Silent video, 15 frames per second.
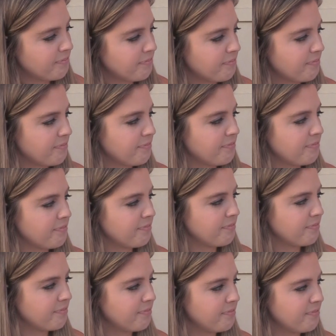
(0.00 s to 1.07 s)

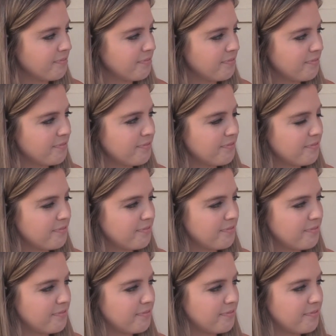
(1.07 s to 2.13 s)

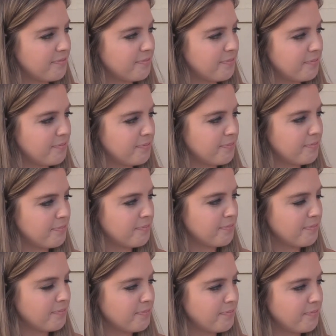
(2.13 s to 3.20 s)

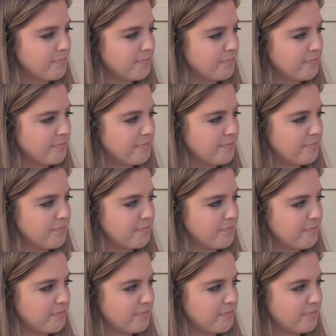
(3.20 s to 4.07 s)
(not speaking)